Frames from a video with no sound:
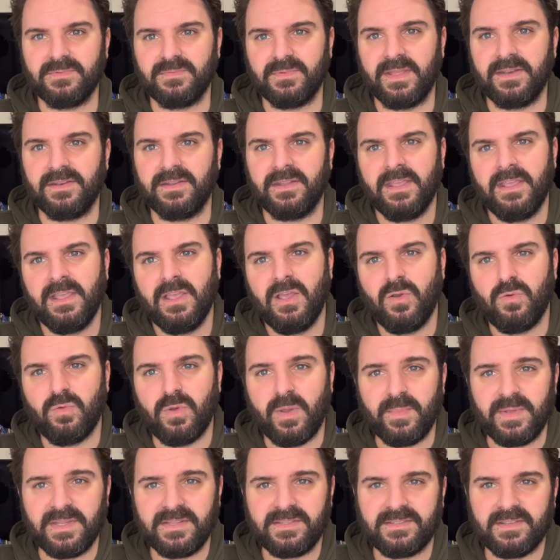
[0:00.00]
when
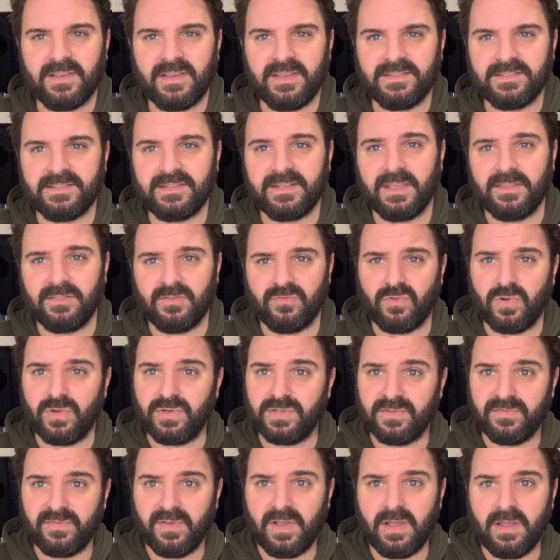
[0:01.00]
women started to get the right
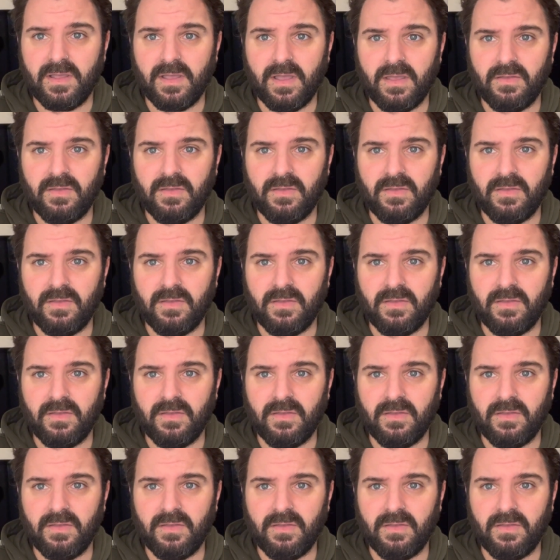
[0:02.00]
to vote.